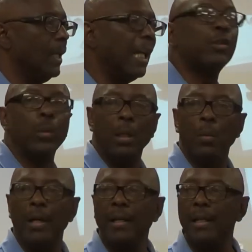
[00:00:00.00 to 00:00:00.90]
That's really
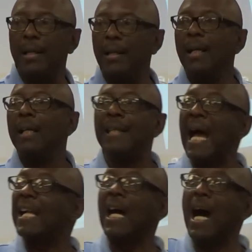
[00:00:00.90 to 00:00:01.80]
what it is.
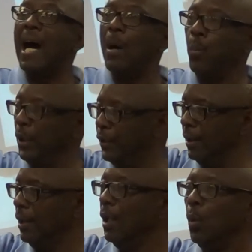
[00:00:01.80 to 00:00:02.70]
Not God
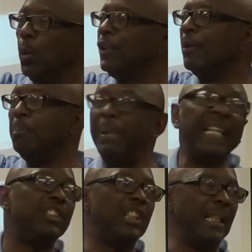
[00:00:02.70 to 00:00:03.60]
with the
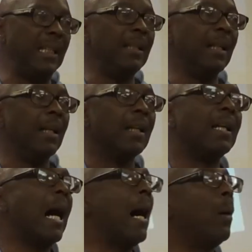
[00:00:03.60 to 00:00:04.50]
big G,
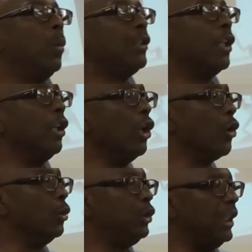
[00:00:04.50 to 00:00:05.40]
yeah. God with the
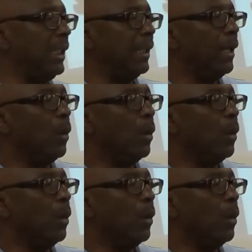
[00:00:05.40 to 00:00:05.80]
little G.